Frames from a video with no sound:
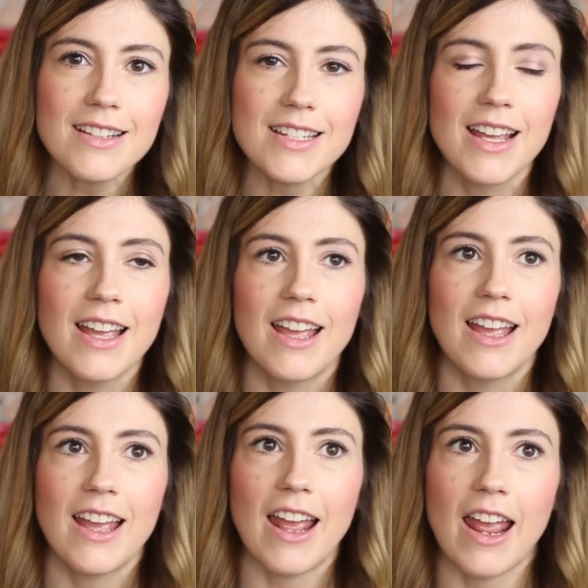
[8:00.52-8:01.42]
it
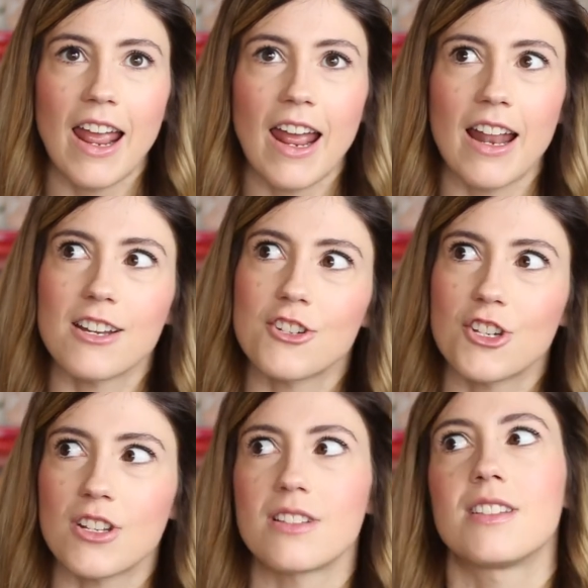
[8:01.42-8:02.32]
and
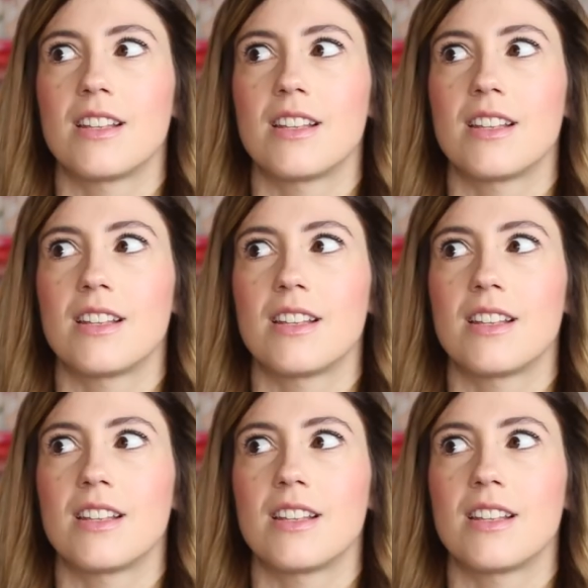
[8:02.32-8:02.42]
she can